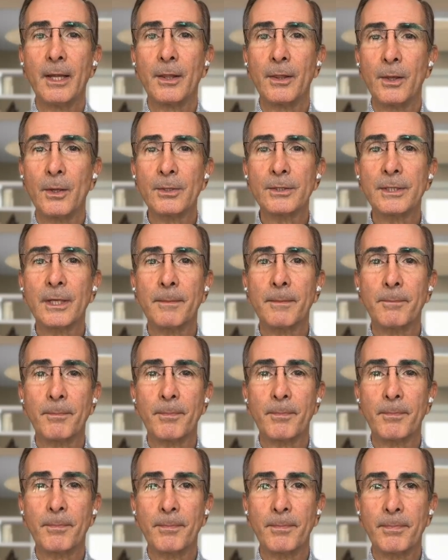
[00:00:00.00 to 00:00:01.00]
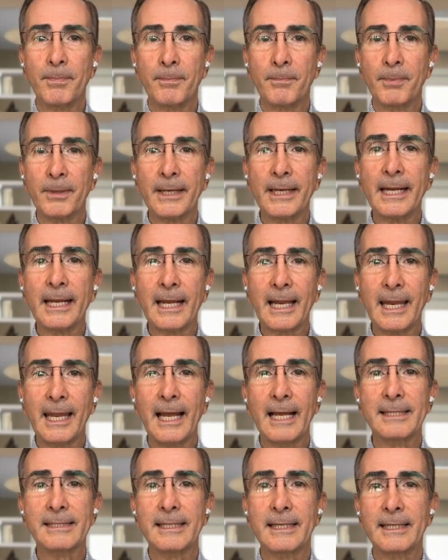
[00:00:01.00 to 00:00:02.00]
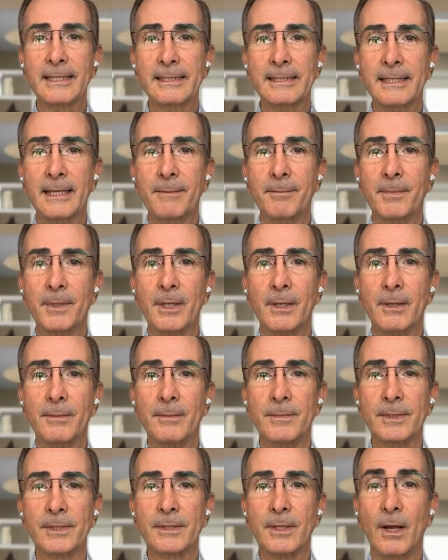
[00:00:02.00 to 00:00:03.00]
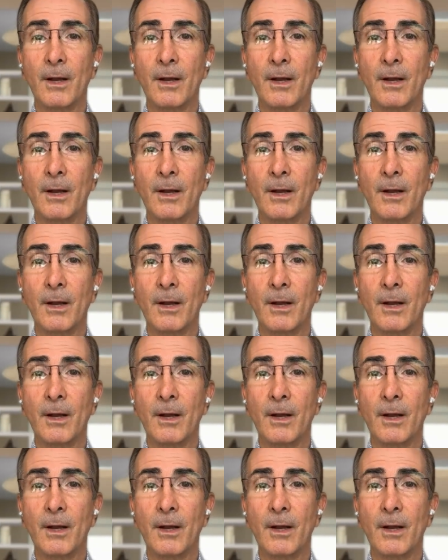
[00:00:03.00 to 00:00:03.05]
those are pretty classic symptoms